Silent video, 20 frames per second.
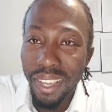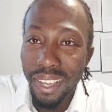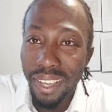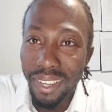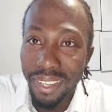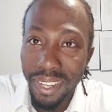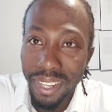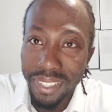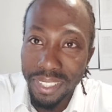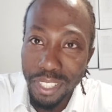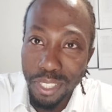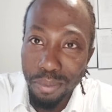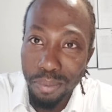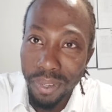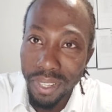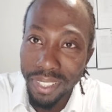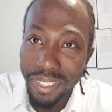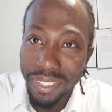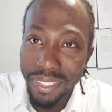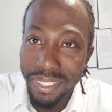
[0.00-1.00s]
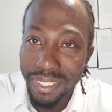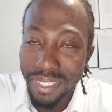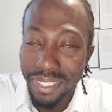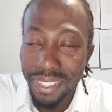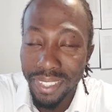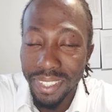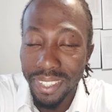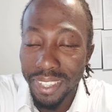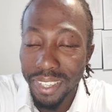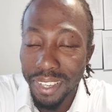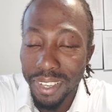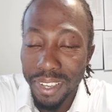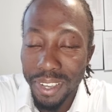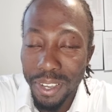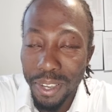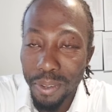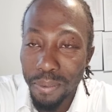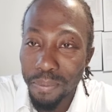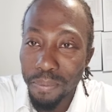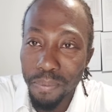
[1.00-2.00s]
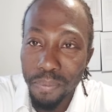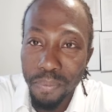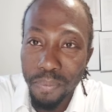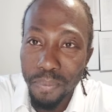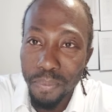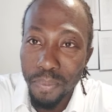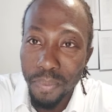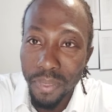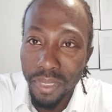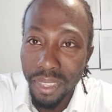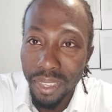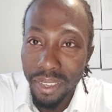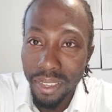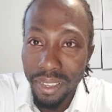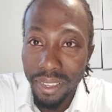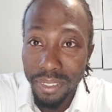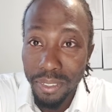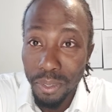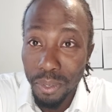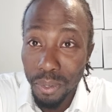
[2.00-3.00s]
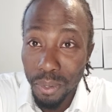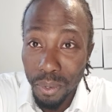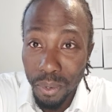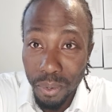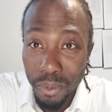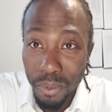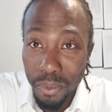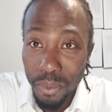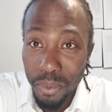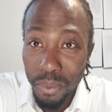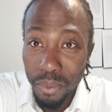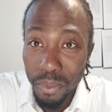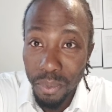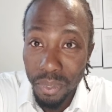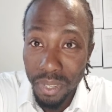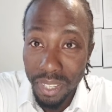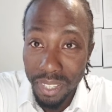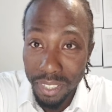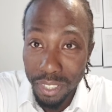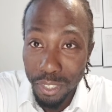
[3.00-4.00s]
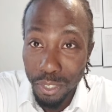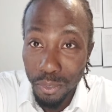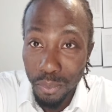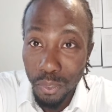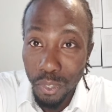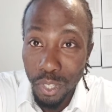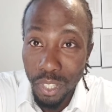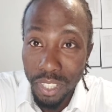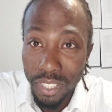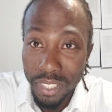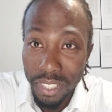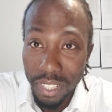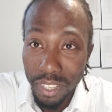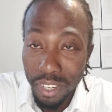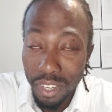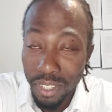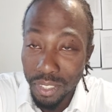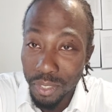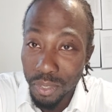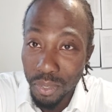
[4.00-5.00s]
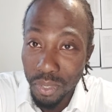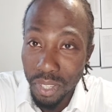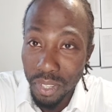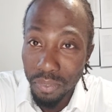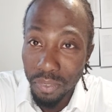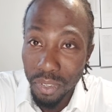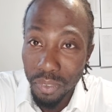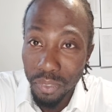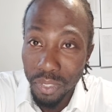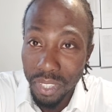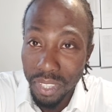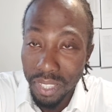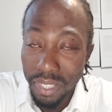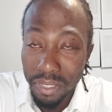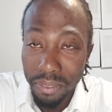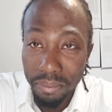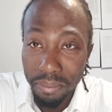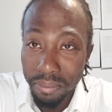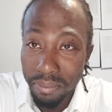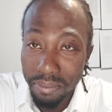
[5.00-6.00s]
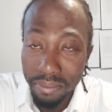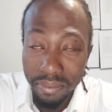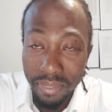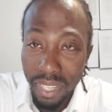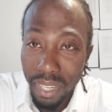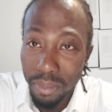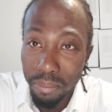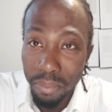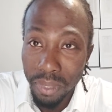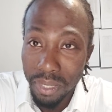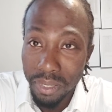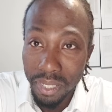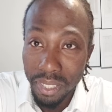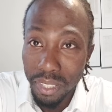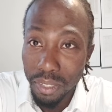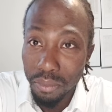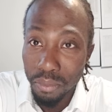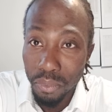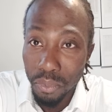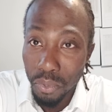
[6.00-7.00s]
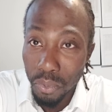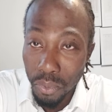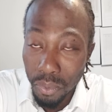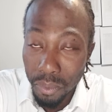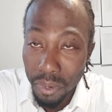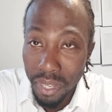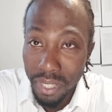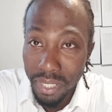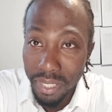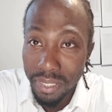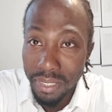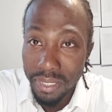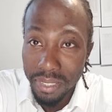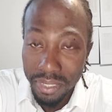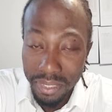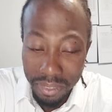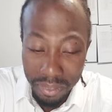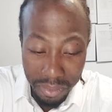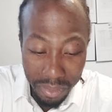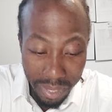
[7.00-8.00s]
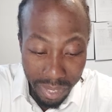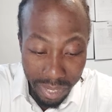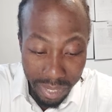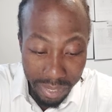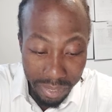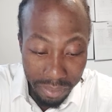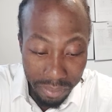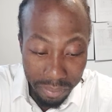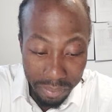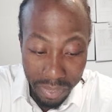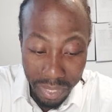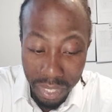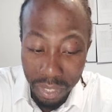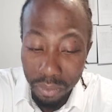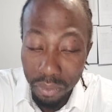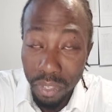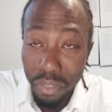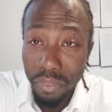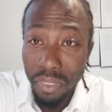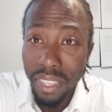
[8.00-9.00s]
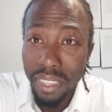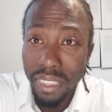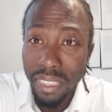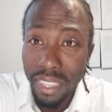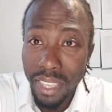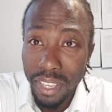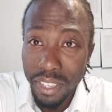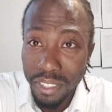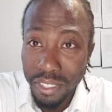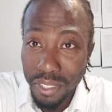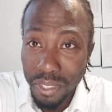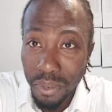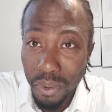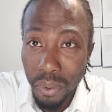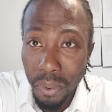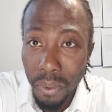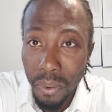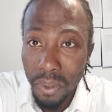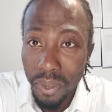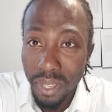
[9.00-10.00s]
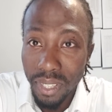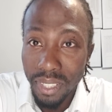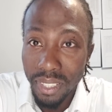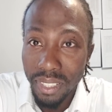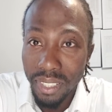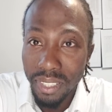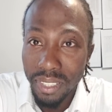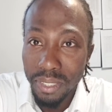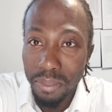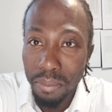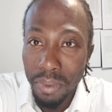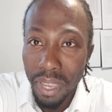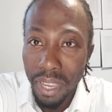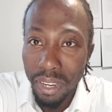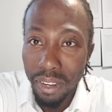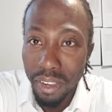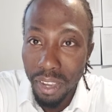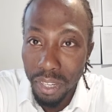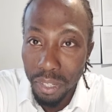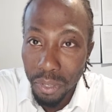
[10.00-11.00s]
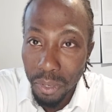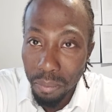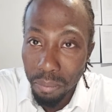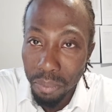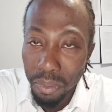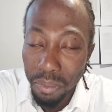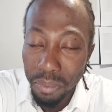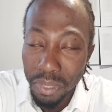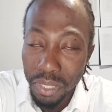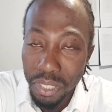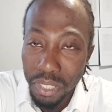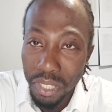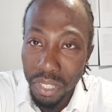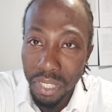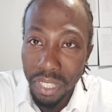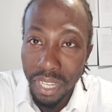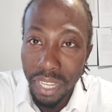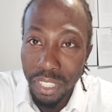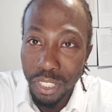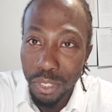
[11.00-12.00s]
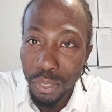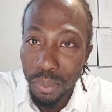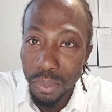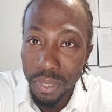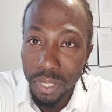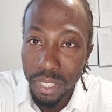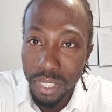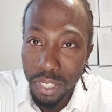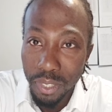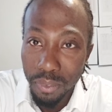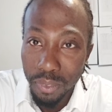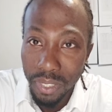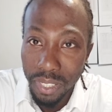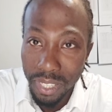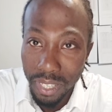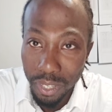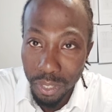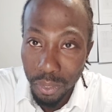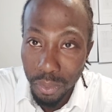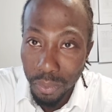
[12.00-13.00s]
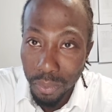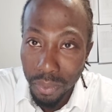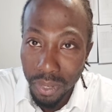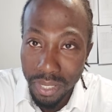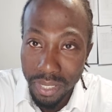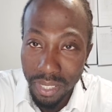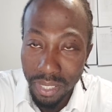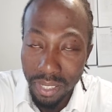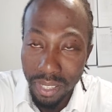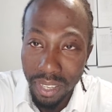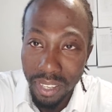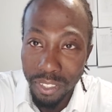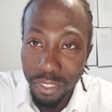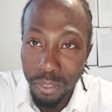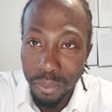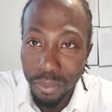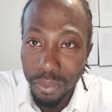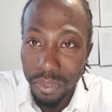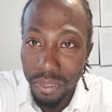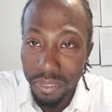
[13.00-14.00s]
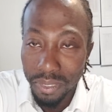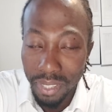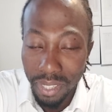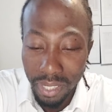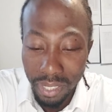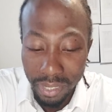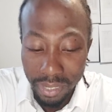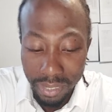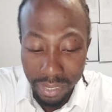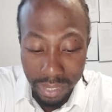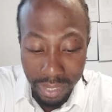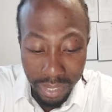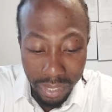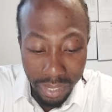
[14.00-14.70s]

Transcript: And that is plain to see. Um, I don't know who in this world is in control of everything. I believe no one is, right? Even if they think so, it's by God permission that you even can do what you can do, right?